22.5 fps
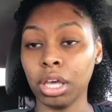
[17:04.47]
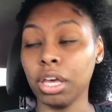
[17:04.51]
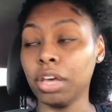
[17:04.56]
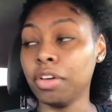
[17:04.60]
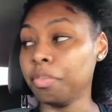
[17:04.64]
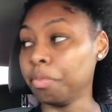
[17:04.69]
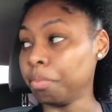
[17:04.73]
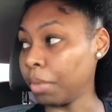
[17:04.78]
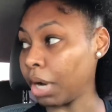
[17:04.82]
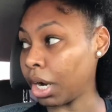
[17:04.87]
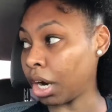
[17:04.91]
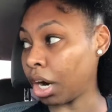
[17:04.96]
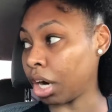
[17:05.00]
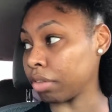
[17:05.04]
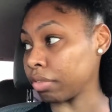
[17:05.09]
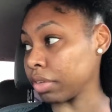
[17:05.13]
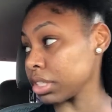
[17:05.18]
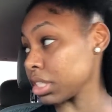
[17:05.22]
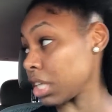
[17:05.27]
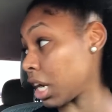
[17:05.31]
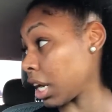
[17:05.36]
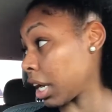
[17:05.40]
if my car
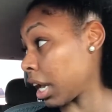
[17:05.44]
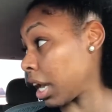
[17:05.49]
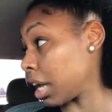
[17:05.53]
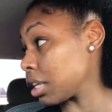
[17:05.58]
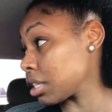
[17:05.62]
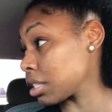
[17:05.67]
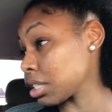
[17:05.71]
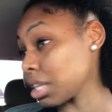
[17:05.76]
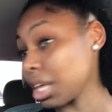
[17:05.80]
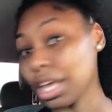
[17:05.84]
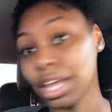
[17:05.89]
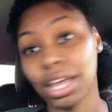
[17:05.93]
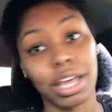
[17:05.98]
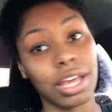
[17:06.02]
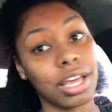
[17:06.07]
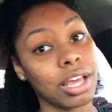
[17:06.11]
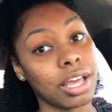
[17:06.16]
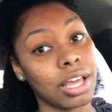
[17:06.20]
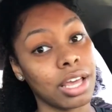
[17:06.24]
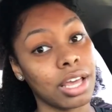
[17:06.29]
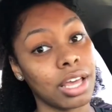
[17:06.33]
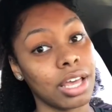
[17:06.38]
runs out of gas.
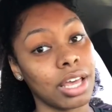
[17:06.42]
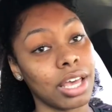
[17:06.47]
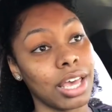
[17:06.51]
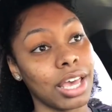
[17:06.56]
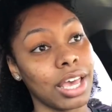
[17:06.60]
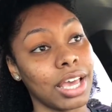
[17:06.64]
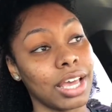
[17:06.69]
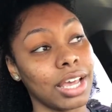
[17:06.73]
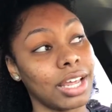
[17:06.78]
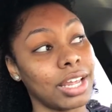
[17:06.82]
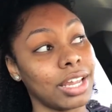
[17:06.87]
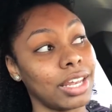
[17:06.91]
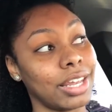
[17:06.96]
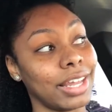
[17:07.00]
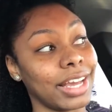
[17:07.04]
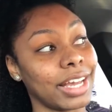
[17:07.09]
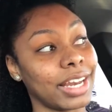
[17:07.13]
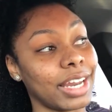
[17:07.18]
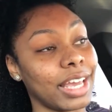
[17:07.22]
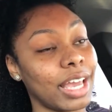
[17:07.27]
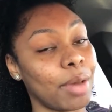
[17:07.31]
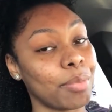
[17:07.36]
And
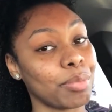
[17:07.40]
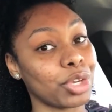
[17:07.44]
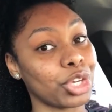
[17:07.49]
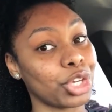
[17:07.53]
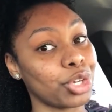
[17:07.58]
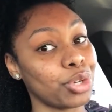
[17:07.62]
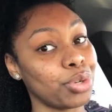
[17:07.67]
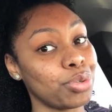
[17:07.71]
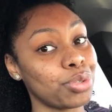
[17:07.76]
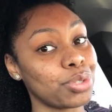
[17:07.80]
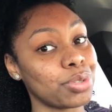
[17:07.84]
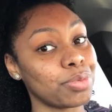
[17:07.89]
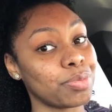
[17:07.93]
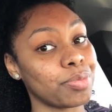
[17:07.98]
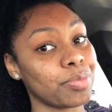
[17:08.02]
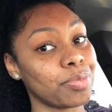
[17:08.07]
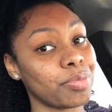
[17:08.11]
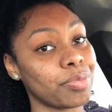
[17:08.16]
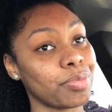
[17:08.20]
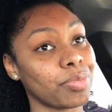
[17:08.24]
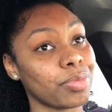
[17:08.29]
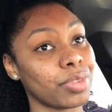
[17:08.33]
luckily I'm cute.
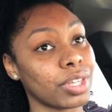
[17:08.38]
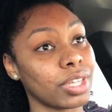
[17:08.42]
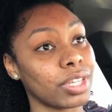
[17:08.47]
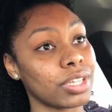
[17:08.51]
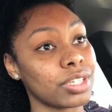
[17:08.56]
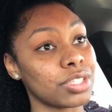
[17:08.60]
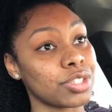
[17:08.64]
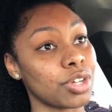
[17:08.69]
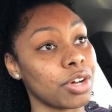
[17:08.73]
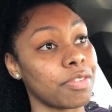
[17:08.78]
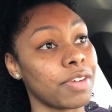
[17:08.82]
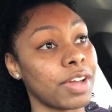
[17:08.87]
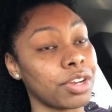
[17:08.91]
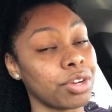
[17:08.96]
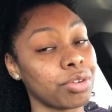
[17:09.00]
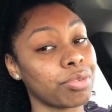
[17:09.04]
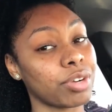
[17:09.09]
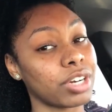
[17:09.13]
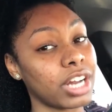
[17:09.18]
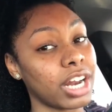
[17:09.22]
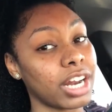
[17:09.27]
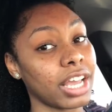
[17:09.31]
So if I do
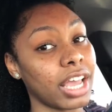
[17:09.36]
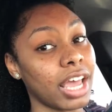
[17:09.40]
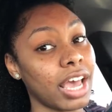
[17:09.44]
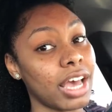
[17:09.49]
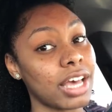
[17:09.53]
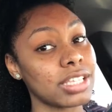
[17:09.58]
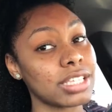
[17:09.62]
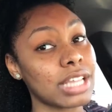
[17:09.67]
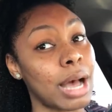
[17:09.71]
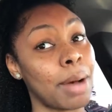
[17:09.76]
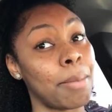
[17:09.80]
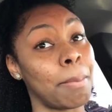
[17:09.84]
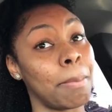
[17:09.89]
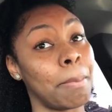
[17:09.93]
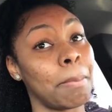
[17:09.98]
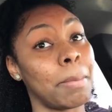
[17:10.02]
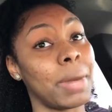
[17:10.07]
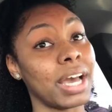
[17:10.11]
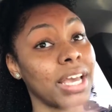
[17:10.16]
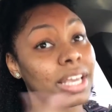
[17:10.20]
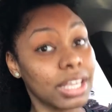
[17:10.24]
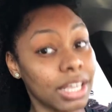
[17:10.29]
run out of gas, I
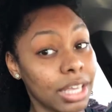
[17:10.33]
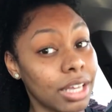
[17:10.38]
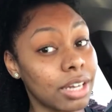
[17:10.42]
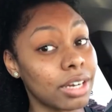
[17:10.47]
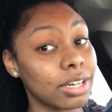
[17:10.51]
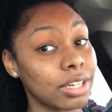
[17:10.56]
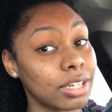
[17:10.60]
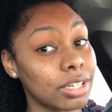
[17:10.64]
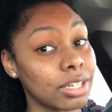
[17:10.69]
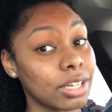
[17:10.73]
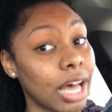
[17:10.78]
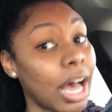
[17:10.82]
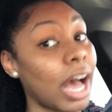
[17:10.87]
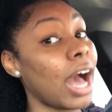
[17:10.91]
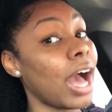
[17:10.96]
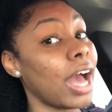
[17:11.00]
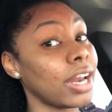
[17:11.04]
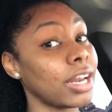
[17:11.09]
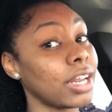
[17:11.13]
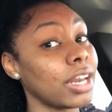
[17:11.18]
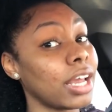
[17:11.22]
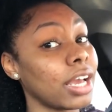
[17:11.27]
might get a little
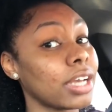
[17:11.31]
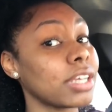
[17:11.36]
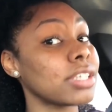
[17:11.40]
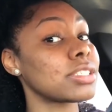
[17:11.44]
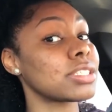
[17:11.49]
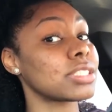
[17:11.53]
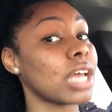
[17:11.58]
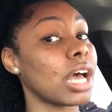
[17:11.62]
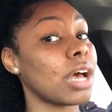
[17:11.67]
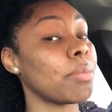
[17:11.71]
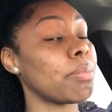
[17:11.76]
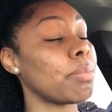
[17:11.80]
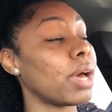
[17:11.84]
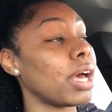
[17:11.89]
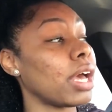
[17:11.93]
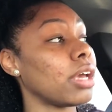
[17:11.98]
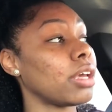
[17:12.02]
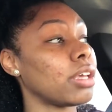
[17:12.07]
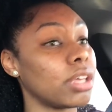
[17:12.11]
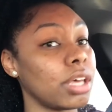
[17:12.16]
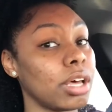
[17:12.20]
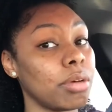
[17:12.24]
hottie that can stop
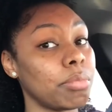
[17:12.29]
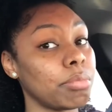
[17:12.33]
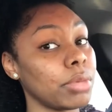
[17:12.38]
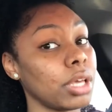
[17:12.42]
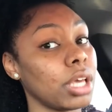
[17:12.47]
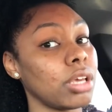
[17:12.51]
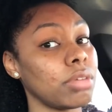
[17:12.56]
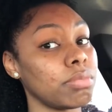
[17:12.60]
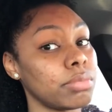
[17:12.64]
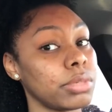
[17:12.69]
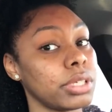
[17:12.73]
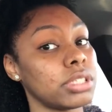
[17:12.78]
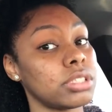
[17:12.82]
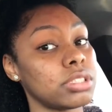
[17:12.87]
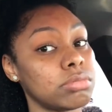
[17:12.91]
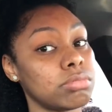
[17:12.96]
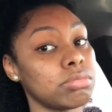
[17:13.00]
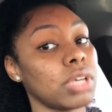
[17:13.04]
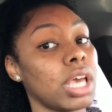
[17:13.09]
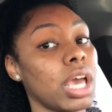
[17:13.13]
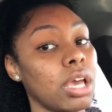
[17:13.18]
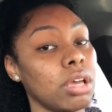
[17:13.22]
by and help me. But
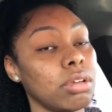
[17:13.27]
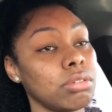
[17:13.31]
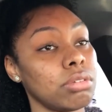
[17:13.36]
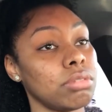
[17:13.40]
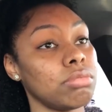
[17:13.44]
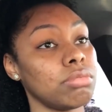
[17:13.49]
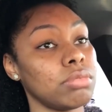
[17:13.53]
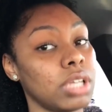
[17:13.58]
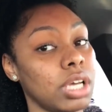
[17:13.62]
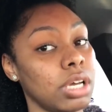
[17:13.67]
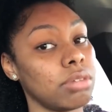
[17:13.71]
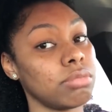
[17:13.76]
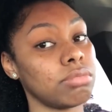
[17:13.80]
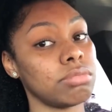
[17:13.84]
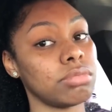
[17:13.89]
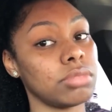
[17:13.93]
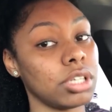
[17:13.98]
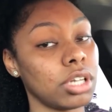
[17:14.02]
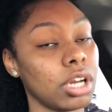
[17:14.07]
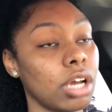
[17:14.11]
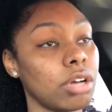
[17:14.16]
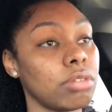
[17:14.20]
yeah,
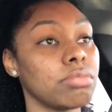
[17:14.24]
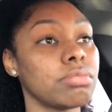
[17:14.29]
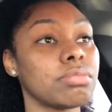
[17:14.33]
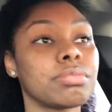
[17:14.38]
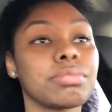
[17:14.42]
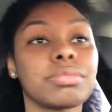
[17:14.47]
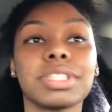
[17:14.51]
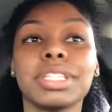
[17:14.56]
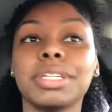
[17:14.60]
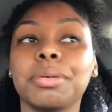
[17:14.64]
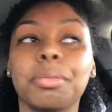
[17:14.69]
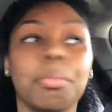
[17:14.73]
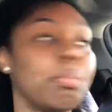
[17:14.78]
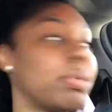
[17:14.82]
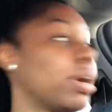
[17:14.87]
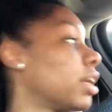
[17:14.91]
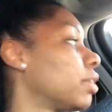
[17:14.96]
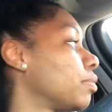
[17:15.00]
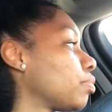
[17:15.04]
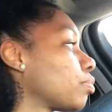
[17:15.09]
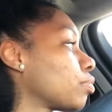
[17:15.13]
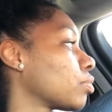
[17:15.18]
you know.
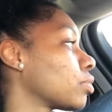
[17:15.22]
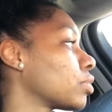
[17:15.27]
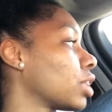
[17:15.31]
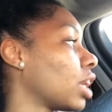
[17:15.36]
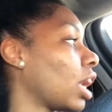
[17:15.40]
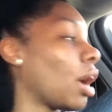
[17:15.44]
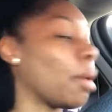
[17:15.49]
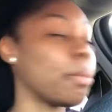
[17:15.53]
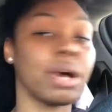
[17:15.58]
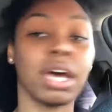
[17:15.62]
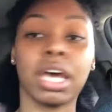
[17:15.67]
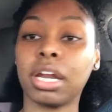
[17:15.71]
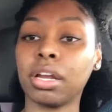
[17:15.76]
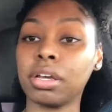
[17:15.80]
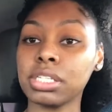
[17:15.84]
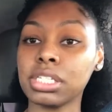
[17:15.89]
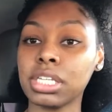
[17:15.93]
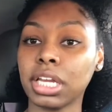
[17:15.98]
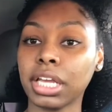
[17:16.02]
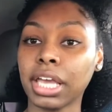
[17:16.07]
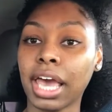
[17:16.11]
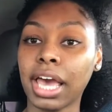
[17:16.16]
But I'm gonna head
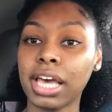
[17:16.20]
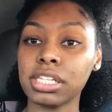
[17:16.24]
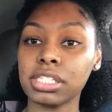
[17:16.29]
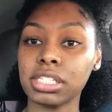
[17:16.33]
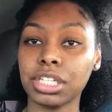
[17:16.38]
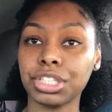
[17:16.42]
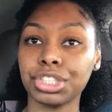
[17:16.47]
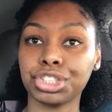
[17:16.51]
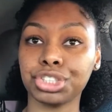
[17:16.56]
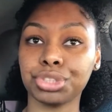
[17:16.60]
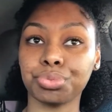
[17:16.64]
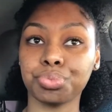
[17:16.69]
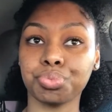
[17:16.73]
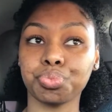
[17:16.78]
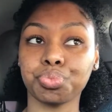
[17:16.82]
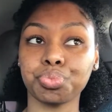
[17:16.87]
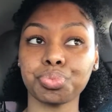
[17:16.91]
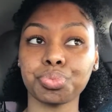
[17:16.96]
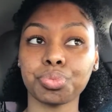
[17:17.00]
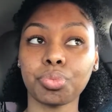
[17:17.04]
on to the gas station